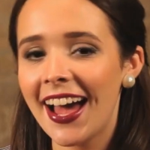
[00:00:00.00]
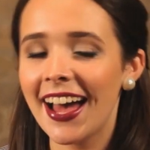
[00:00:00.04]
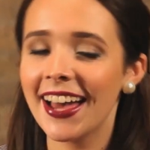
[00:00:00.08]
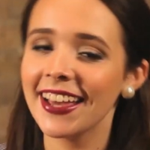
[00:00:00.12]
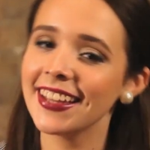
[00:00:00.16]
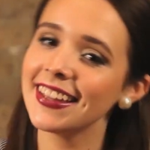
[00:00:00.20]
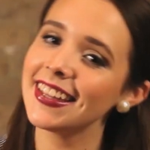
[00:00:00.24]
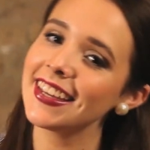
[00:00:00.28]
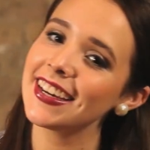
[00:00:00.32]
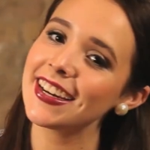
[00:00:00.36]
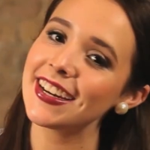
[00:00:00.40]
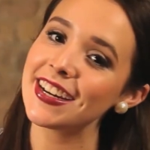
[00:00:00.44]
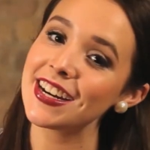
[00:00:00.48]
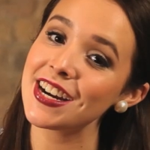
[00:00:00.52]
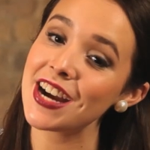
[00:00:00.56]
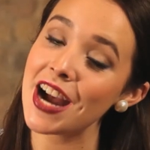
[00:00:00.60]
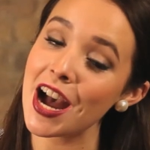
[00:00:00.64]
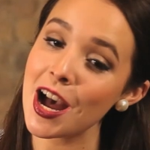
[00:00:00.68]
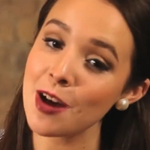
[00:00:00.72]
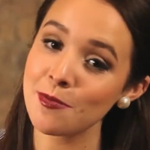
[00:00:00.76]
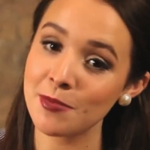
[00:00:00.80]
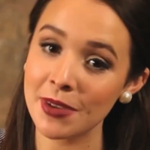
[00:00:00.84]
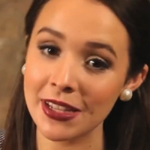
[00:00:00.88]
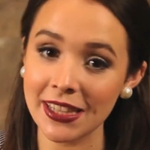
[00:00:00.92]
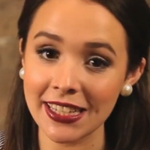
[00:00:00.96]
Hi there,
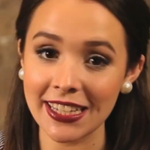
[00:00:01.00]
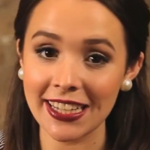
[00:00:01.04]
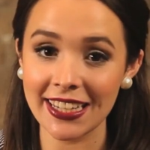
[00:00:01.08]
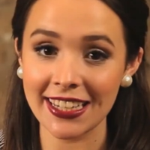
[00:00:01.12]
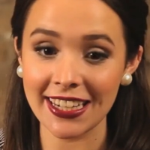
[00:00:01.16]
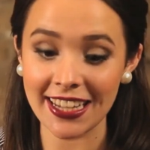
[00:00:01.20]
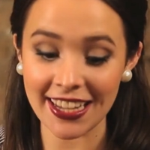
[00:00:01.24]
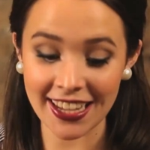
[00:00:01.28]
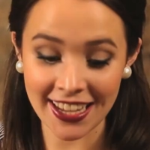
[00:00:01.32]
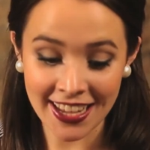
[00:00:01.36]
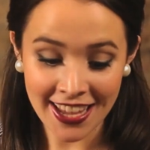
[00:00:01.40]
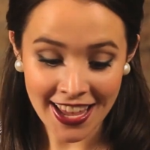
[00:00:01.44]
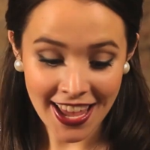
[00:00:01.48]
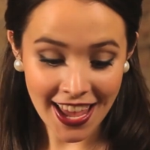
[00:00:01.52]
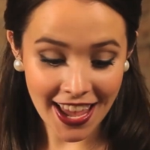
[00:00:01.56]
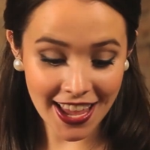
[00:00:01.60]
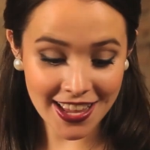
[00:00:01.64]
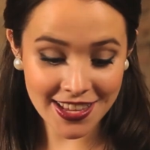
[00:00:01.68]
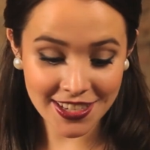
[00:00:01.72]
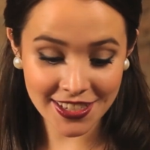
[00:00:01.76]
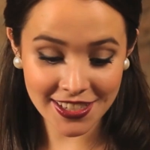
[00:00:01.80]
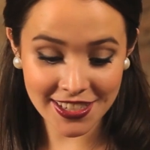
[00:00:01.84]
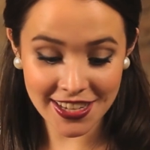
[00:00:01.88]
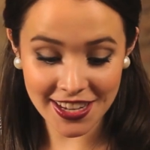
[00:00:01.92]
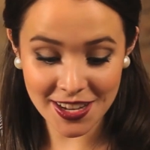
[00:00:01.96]
I'm Alini,
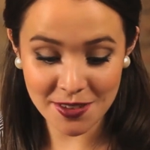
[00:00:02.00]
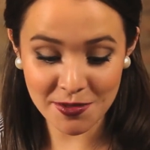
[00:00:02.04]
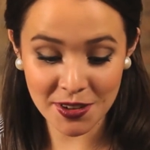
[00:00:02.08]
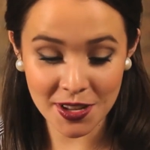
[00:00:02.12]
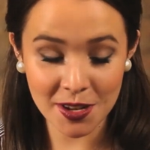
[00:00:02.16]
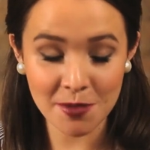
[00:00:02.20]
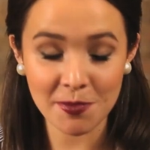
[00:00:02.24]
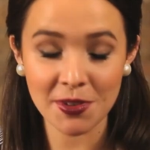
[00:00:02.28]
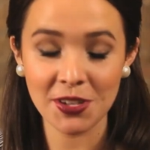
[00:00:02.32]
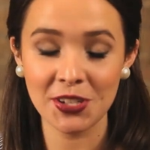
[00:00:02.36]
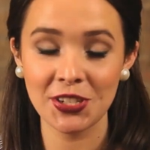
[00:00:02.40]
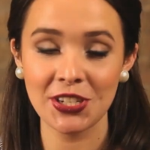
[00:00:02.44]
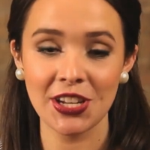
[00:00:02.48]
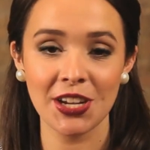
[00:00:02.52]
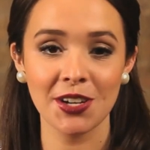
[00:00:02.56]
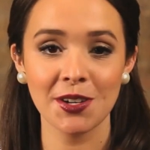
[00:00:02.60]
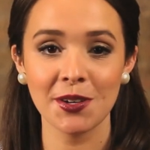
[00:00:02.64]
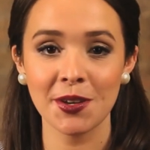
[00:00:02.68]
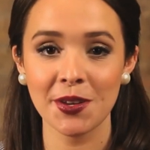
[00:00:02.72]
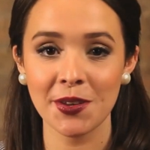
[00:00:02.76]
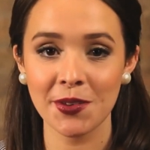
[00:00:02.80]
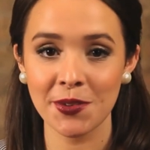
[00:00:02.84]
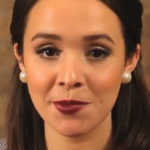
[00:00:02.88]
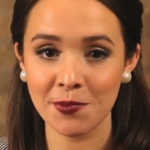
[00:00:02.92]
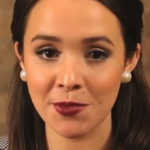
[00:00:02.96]
and today I'm going to be
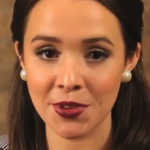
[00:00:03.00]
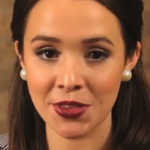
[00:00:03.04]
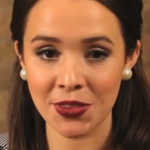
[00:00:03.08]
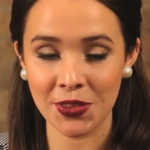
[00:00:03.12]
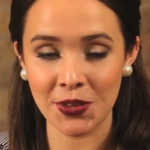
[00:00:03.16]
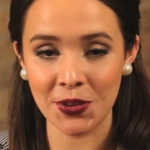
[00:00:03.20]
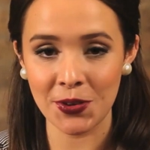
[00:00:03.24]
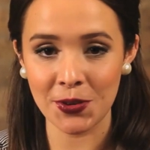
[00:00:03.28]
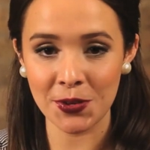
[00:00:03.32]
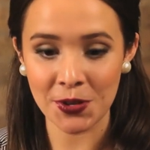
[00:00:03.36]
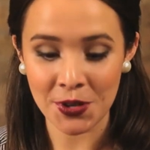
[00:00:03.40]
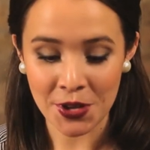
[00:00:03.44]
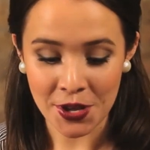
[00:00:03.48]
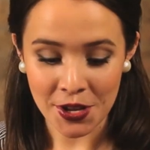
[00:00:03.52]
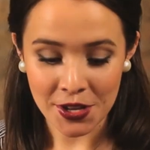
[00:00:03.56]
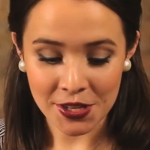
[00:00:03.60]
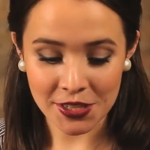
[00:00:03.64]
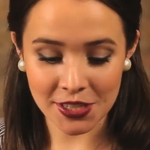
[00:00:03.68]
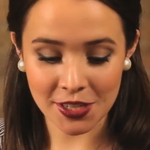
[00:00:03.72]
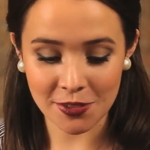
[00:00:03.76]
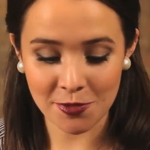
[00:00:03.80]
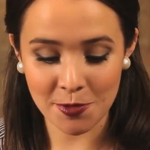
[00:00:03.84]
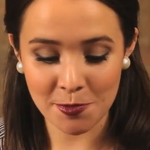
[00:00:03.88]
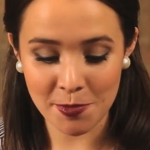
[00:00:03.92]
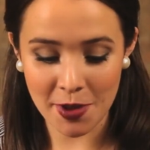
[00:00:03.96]
sharing with you
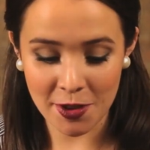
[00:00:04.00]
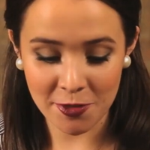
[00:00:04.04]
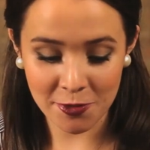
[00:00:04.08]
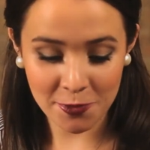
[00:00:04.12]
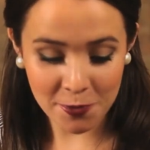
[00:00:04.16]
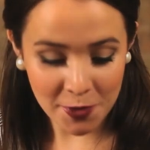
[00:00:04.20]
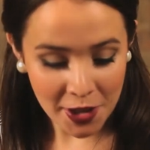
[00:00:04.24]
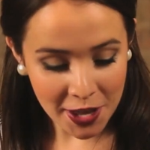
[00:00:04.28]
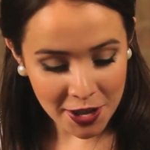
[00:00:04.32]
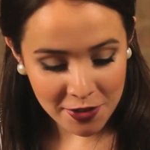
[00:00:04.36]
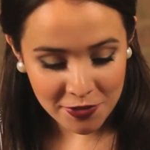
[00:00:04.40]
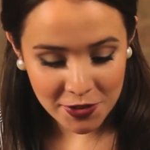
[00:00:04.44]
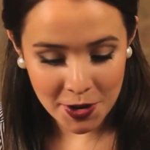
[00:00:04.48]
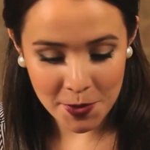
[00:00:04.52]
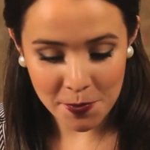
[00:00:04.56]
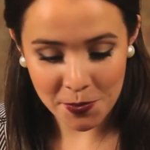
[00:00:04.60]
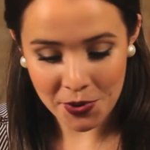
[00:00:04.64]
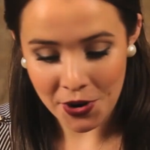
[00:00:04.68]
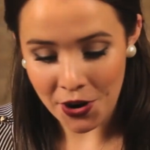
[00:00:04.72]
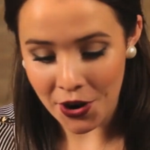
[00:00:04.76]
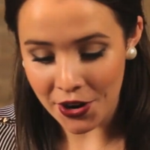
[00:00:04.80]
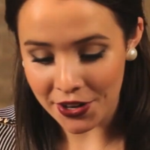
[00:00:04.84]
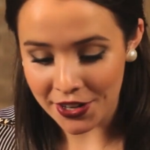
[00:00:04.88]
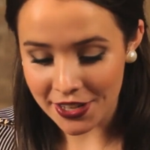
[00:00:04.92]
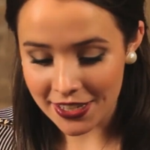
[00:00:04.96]
some of my favorite
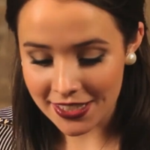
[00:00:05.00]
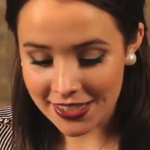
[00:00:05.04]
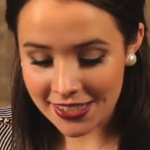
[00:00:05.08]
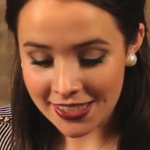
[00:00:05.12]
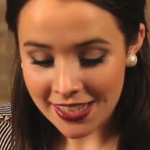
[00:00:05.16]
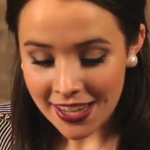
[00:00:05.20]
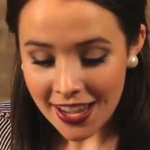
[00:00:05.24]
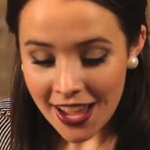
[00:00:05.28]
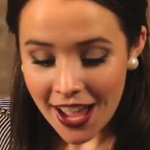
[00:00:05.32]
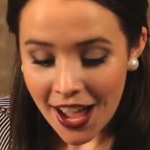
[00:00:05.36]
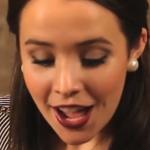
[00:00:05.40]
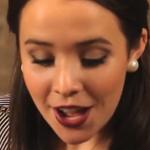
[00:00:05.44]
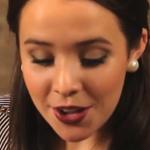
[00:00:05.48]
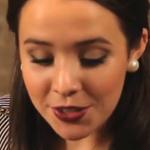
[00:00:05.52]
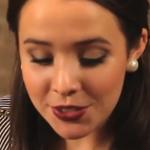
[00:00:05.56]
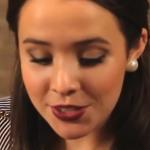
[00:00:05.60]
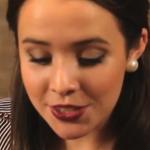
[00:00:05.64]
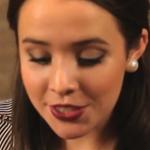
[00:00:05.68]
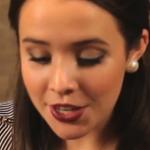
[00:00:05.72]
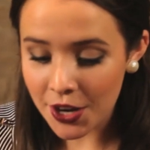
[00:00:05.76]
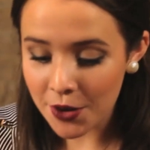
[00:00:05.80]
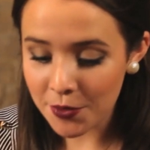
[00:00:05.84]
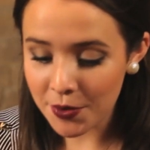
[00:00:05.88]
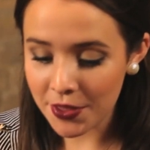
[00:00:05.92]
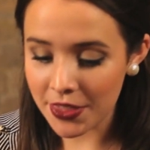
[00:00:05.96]
products. I'll
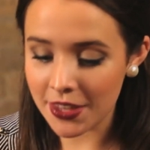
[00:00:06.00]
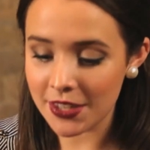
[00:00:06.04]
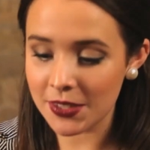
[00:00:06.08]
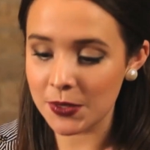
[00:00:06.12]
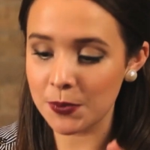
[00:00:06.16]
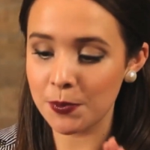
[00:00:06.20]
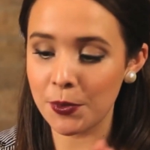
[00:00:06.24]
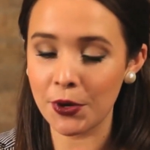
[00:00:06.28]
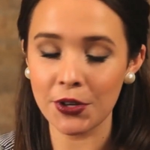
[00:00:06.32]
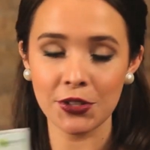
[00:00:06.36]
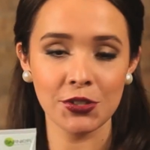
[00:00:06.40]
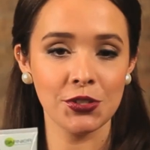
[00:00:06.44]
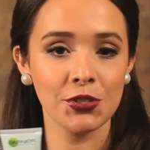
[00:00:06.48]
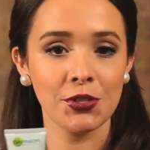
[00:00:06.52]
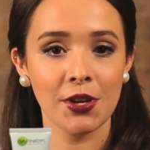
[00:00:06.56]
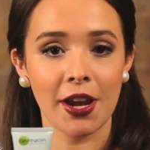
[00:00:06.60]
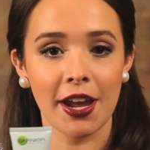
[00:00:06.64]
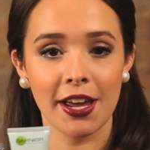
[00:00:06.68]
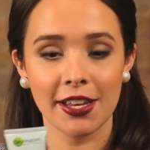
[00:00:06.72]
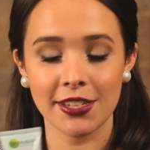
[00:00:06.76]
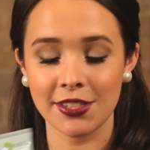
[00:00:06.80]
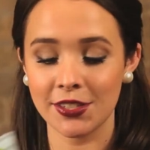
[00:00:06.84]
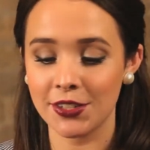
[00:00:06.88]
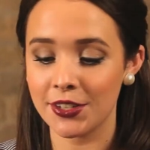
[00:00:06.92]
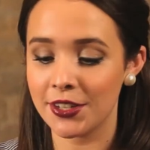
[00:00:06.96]
start with this
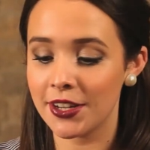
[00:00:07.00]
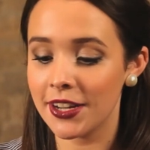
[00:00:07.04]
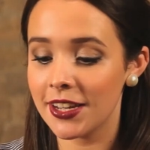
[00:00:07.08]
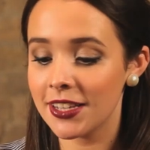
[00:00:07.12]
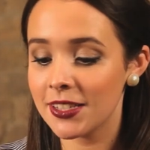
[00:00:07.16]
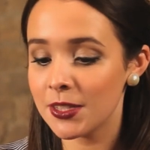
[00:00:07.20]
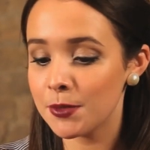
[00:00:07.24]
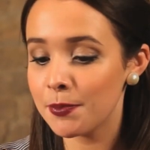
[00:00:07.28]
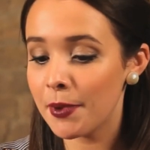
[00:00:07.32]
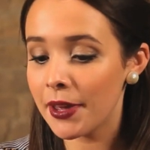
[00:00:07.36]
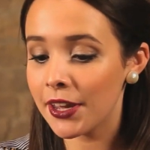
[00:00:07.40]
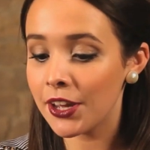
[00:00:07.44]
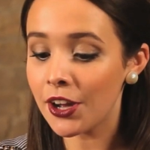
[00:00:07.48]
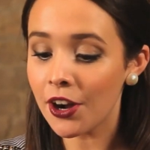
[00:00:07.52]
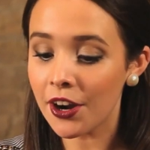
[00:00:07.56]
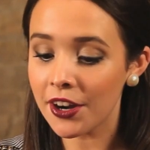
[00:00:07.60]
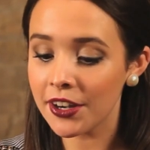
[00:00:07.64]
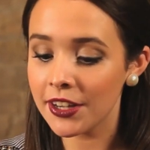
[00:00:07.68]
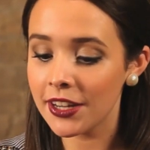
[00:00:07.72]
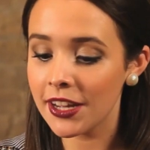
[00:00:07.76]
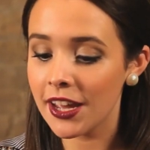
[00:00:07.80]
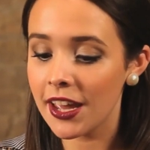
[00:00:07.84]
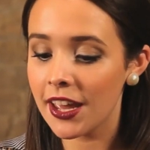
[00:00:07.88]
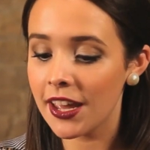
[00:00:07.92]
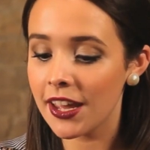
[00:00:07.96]
moisturizer. It's by
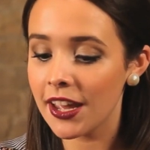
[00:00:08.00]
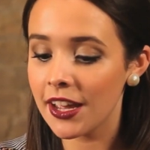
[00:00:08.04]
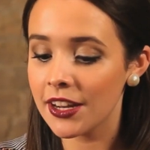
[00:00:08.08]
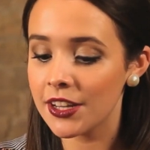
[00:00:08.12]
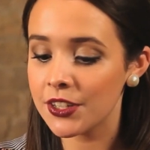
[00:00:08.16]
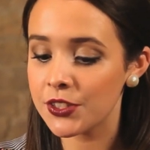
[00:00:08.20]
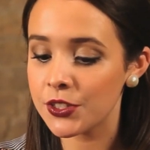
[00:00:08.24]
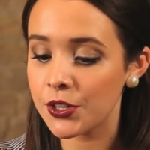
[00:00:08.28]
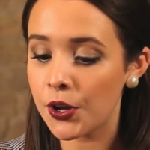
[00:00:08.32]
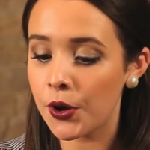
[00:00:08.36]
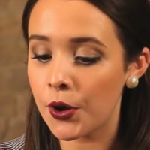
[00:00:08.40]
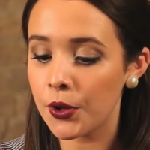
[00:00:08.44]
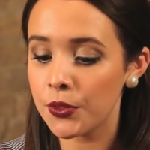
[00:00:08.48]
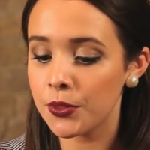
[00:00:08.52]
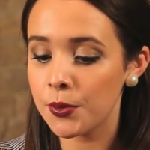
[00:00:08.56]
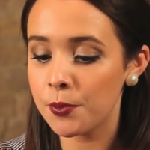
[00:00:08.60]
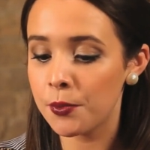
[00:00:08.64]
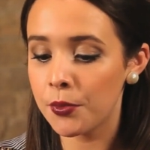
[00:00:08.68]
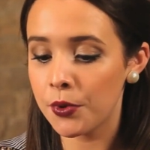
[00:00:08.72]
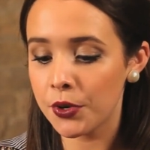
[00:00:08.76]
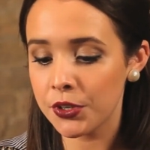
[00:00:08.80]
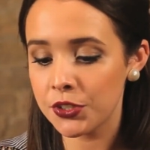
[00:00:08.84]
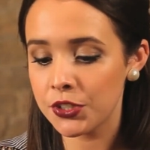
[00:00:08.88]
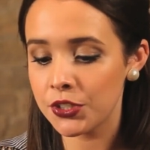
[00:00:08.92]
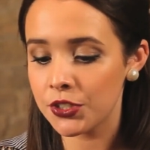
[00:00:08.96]
Garnier, and it's called the
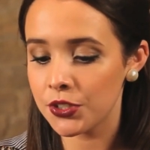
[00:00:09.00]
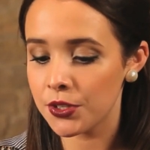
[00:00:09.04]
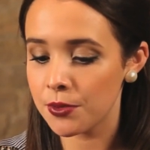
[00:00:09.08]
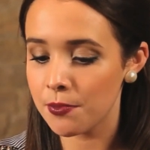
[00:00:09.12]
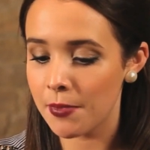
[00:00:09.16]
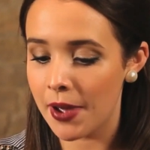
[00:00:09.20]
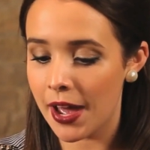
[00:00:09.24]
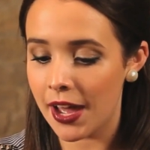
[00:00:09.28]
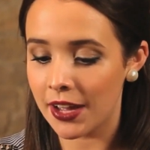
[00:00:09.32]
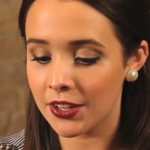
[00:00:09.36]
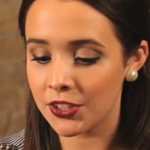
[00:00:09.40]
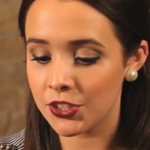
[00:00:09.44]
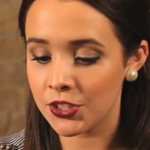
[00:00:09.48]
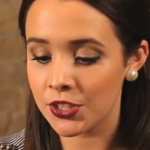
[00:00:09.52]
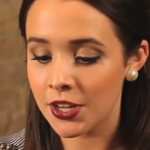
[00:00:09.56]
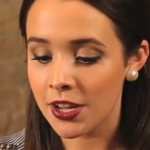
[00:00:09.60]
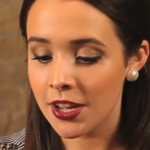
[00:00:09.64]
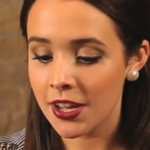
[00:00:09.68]
Moisture Match.